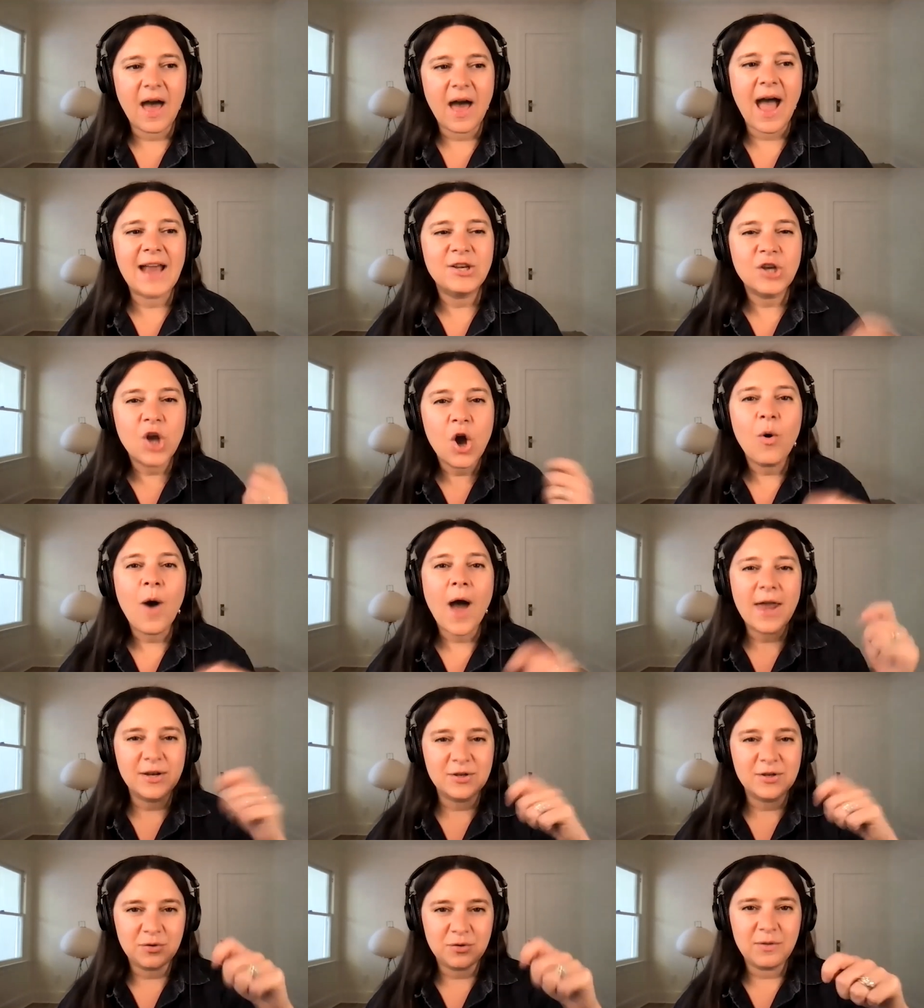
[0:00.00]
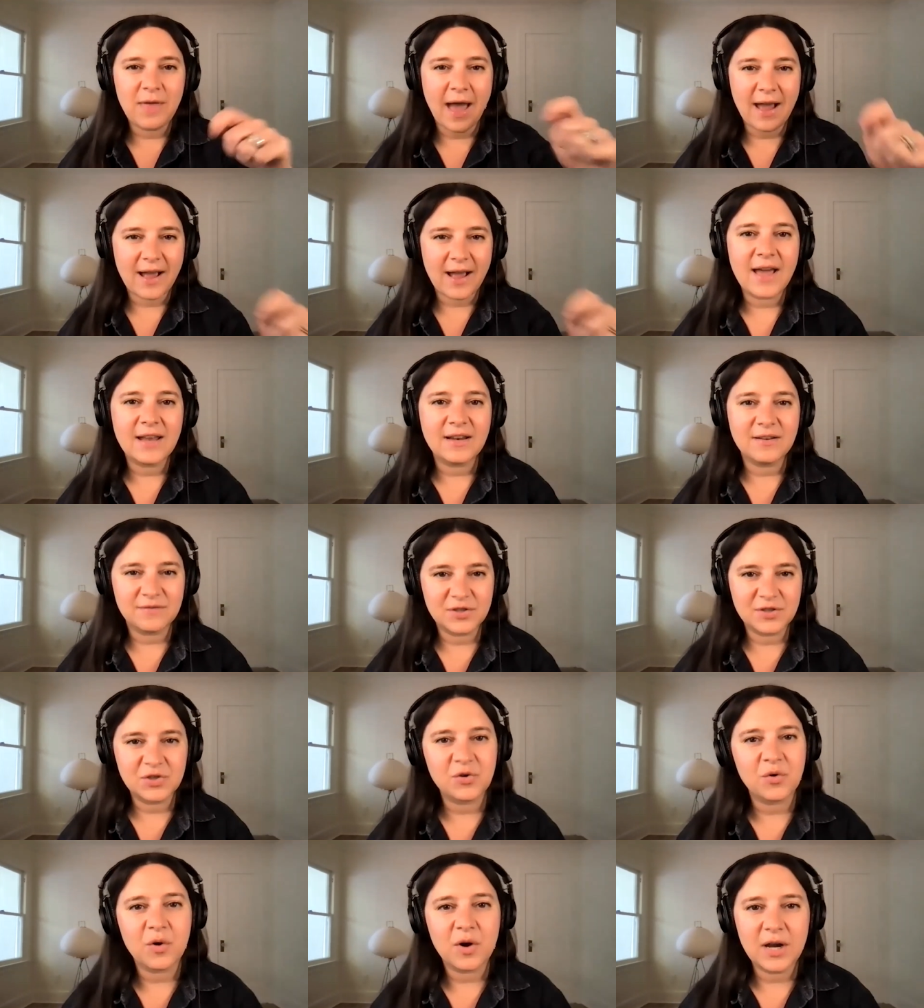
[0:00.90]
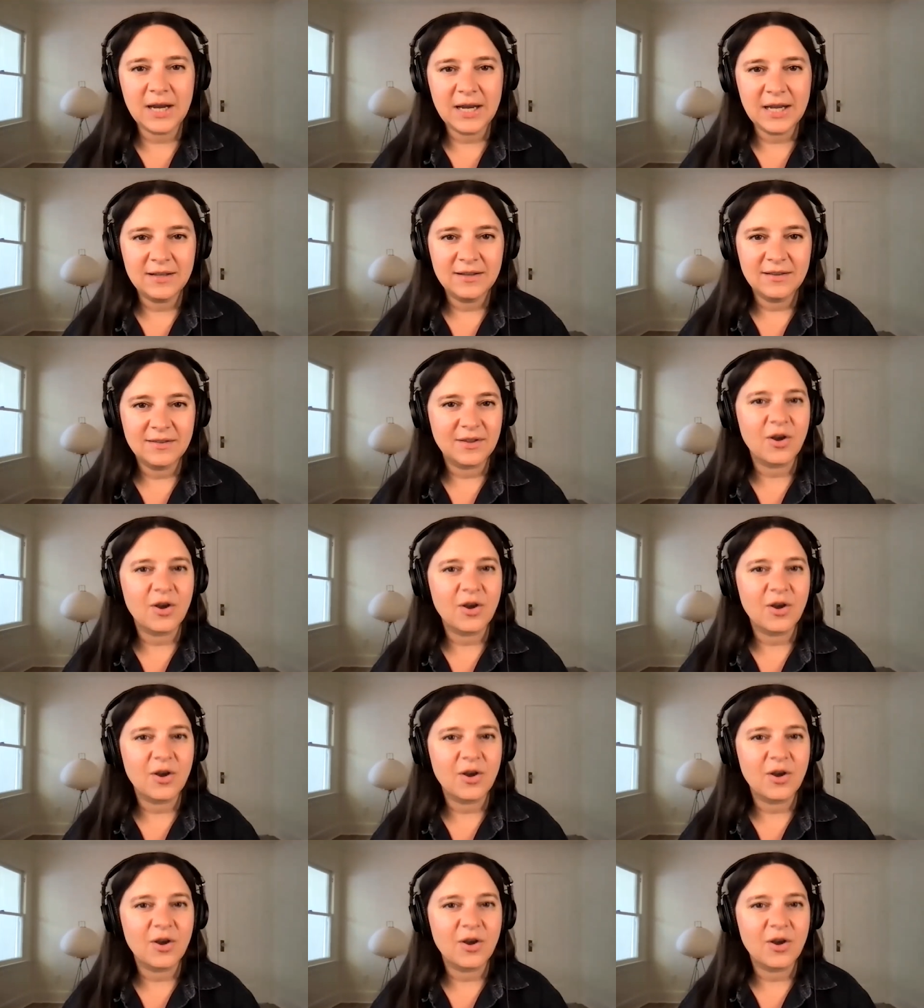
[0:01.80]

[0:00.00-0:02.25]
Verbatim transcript: I know how to do that kind of story,